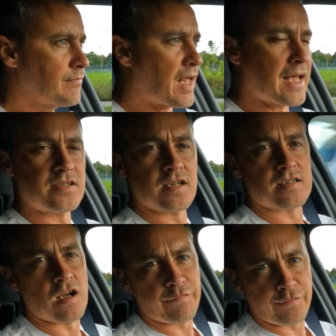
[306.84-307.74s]
That's just
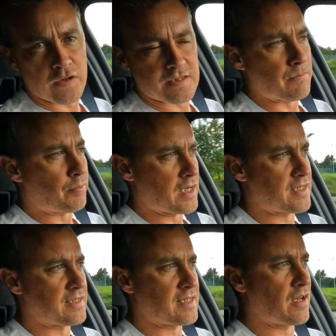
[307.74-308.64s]
our first
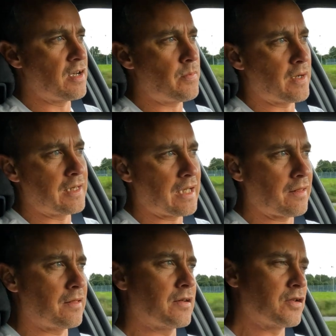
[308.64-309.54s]
impressions. It's only been a little